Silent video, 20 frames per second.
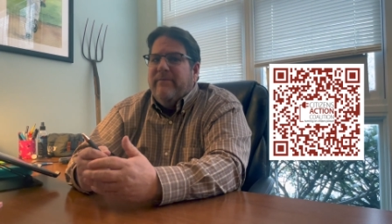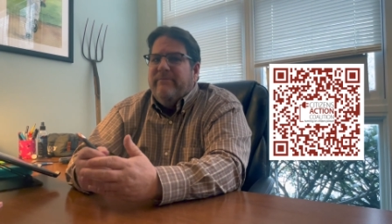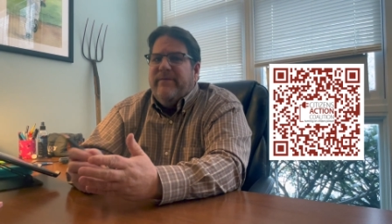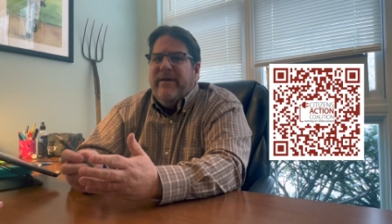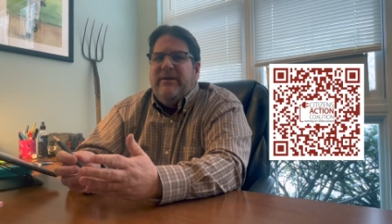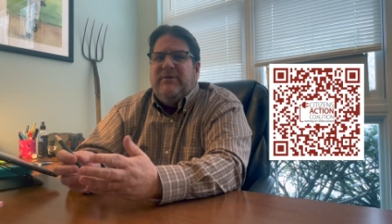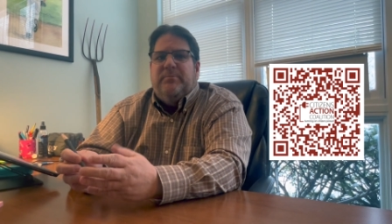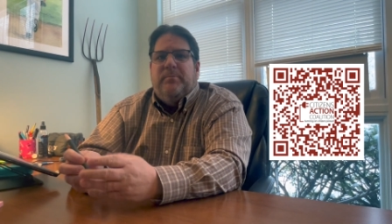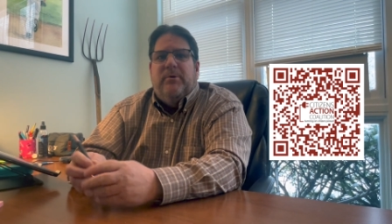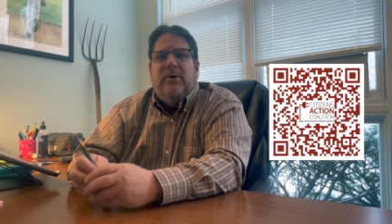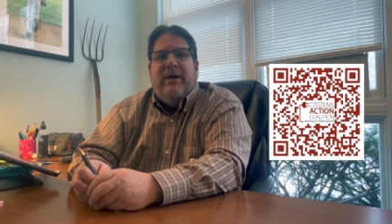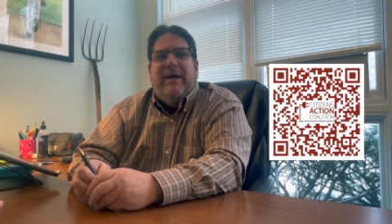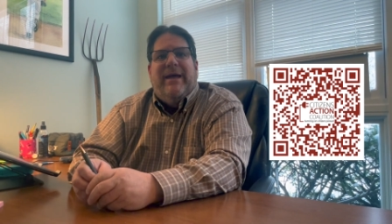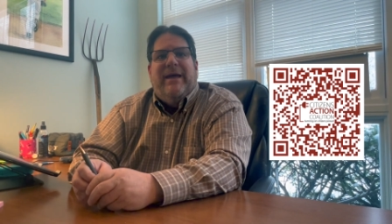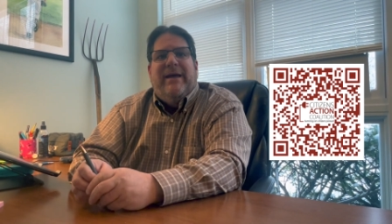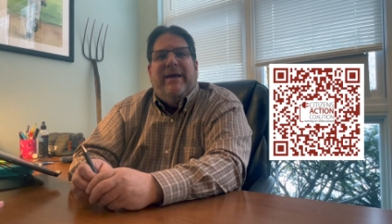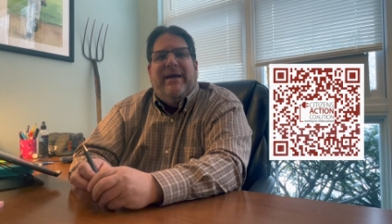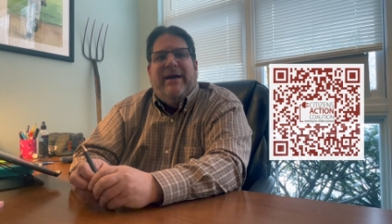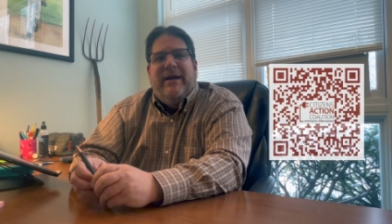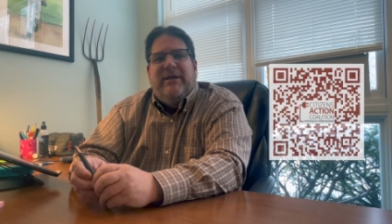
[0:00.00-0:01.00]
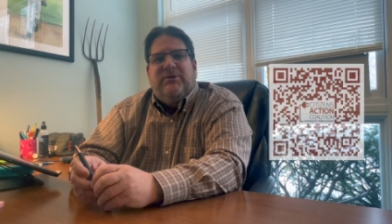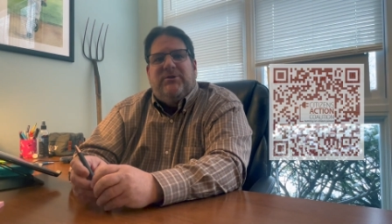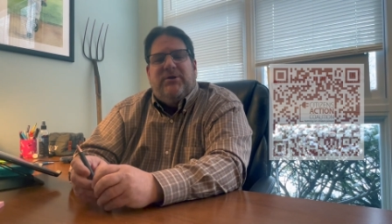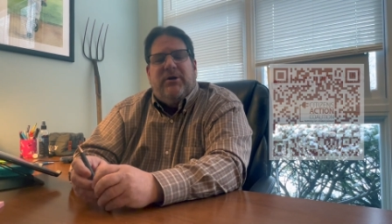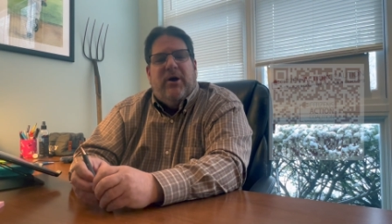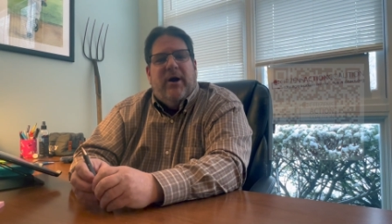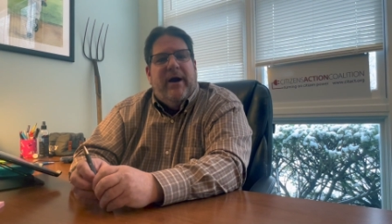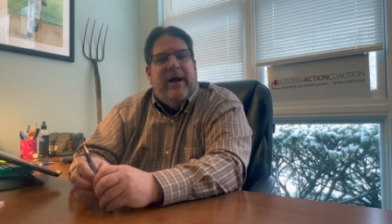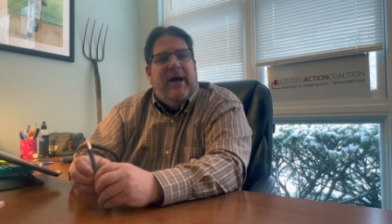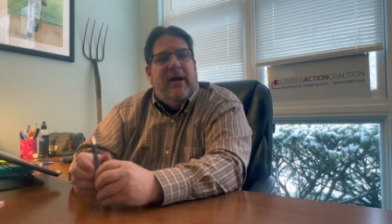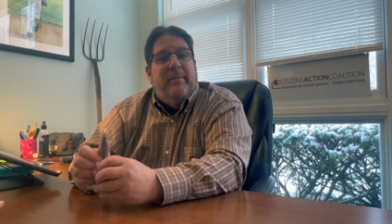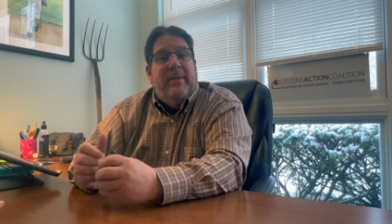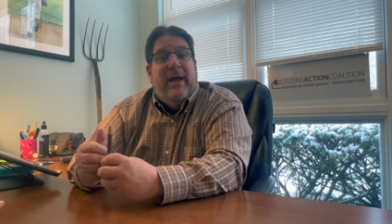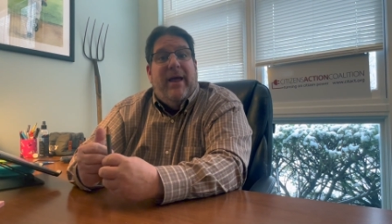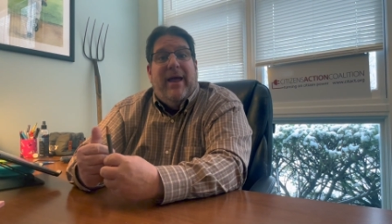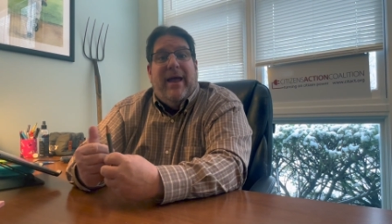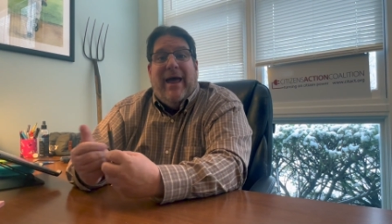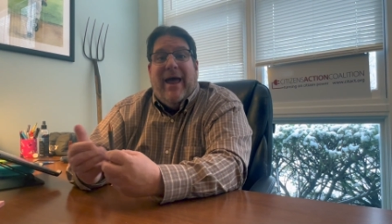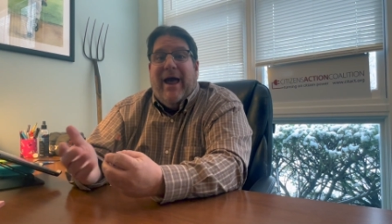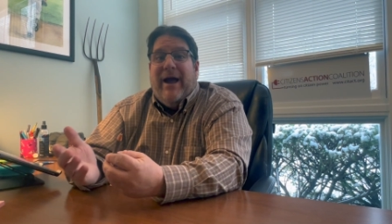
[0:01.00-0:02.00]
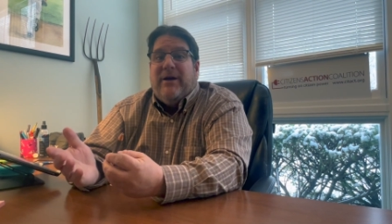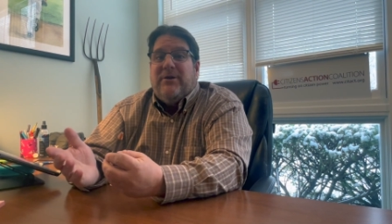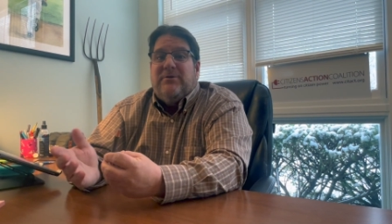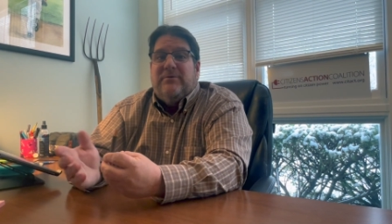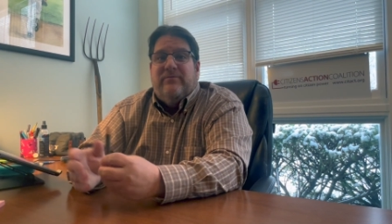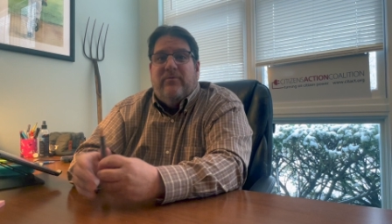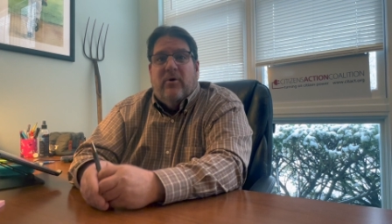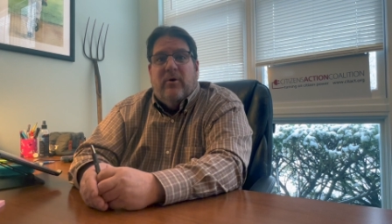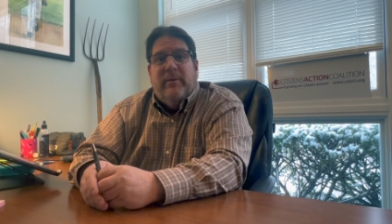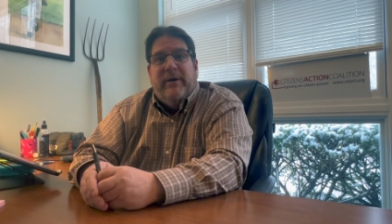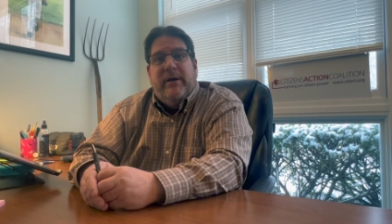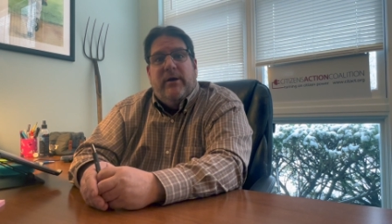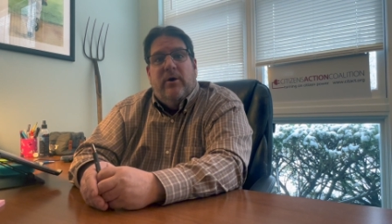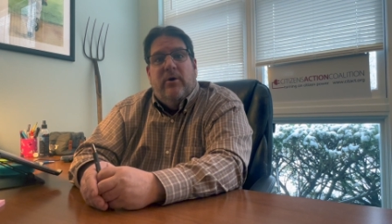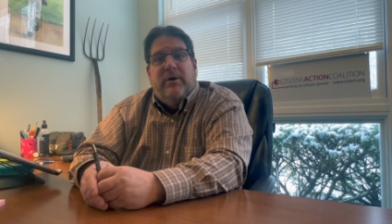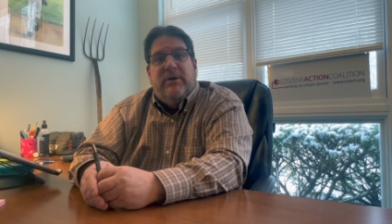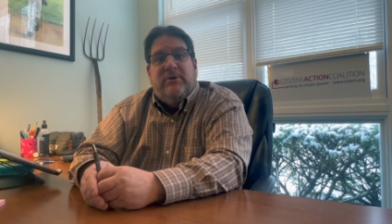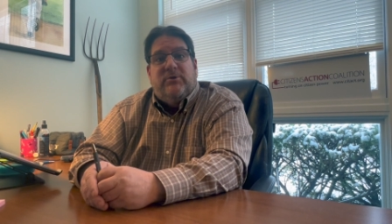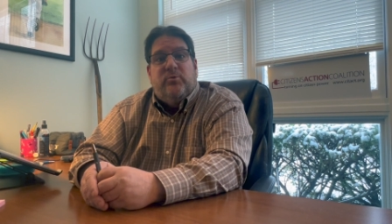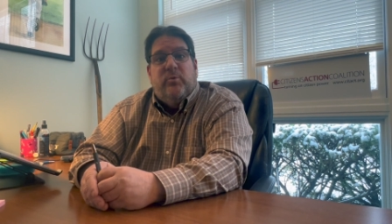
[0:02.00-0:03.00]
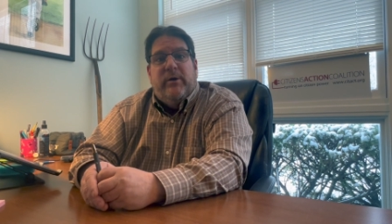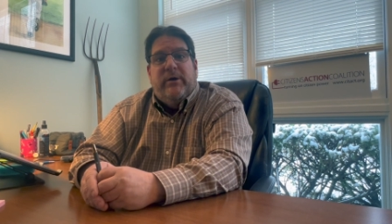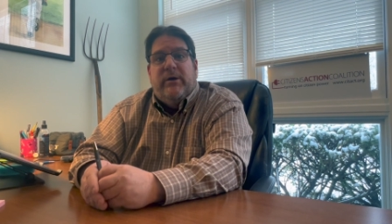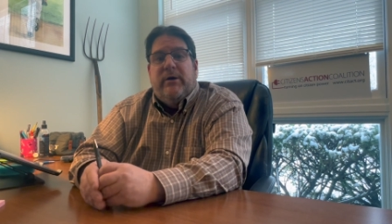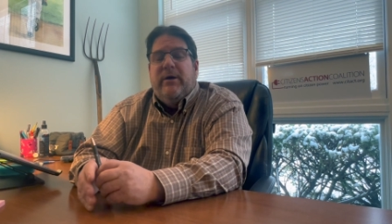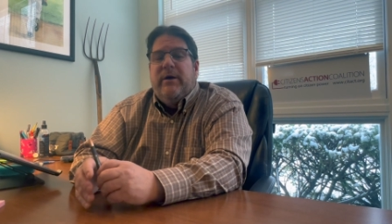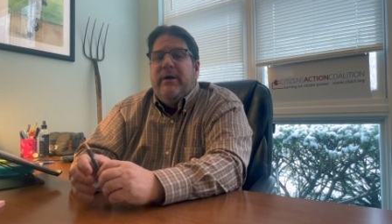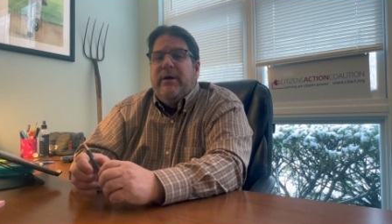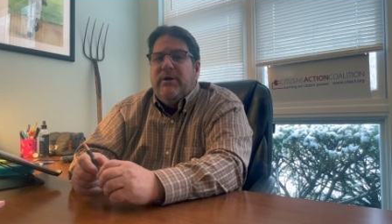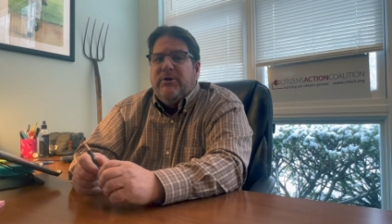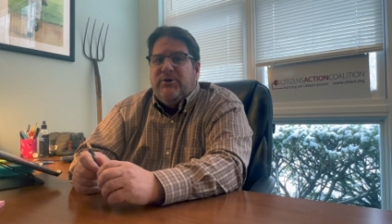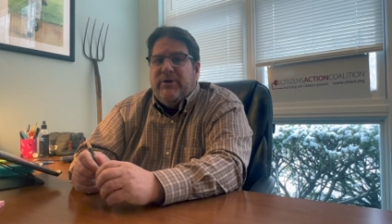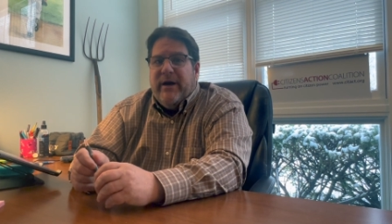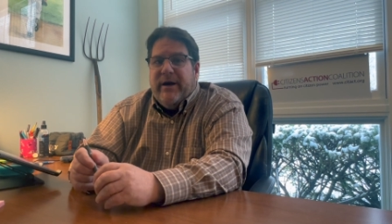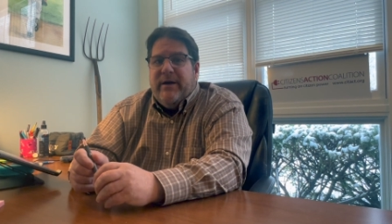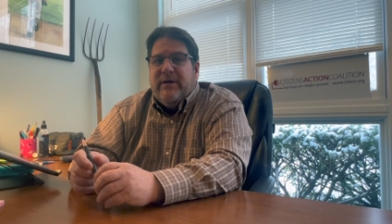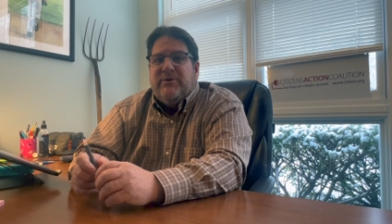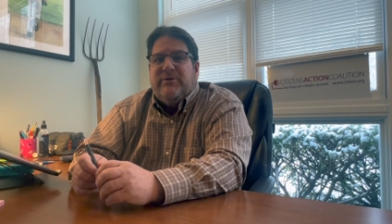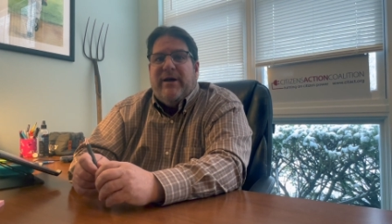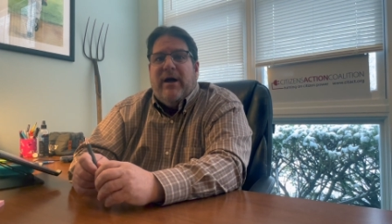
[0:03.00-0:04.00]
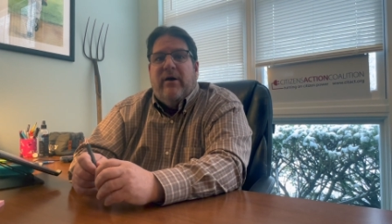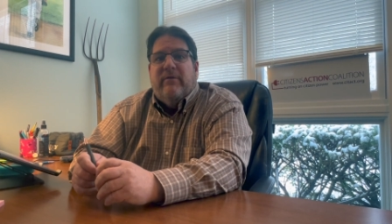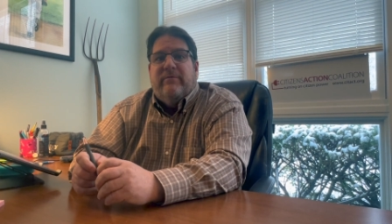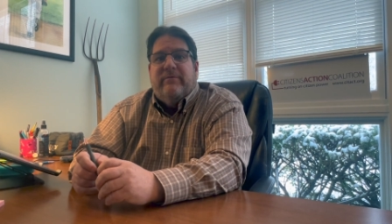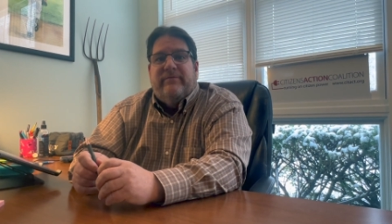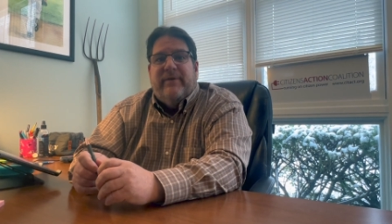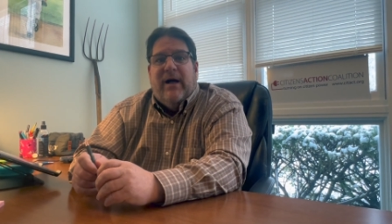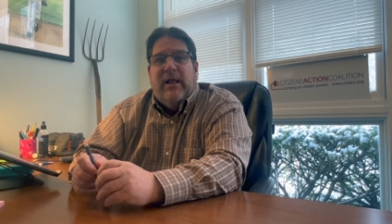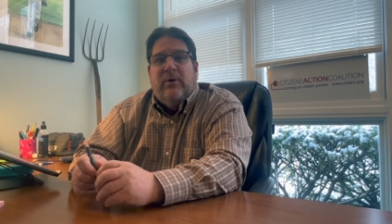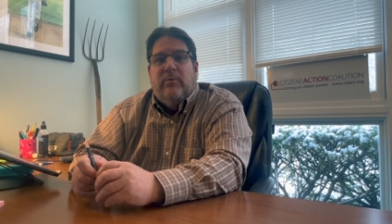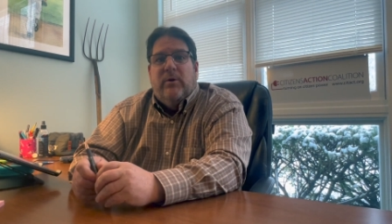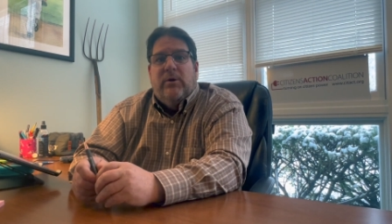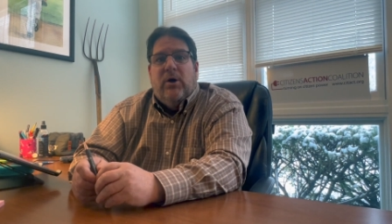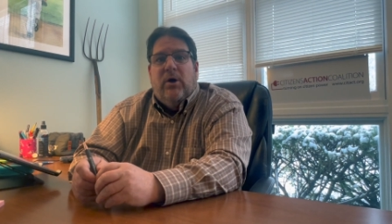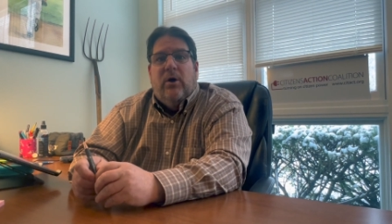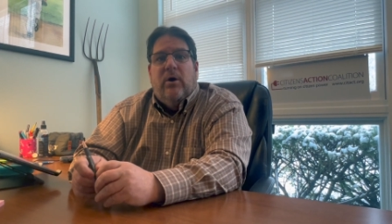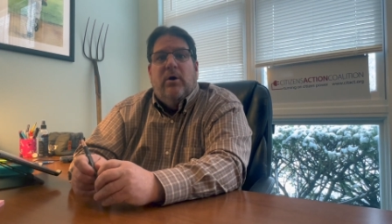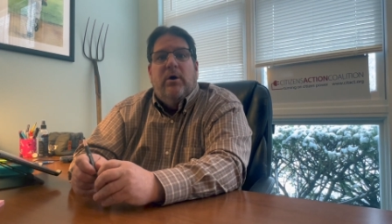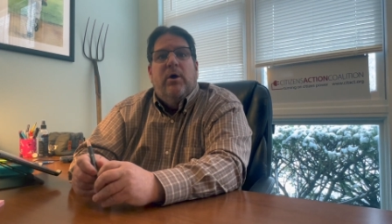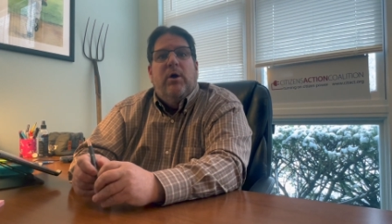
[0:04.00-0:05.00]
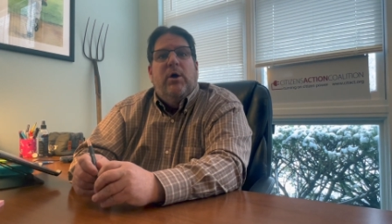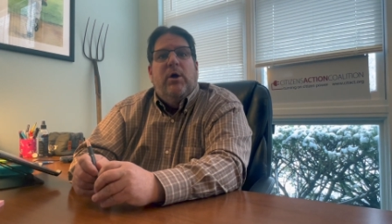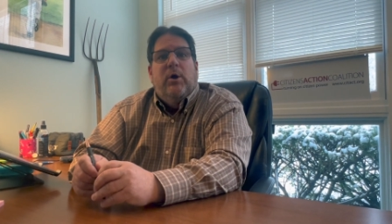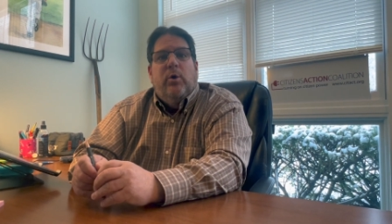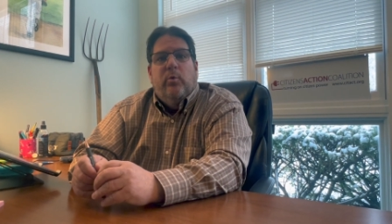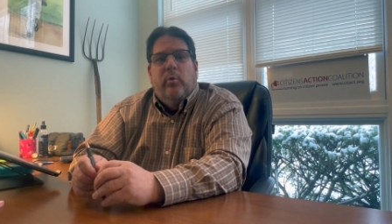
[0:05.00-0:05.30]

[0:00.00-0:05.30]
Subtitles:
Facebook, Instagram, X, formerly known as Twitter. Check us out. Follow along.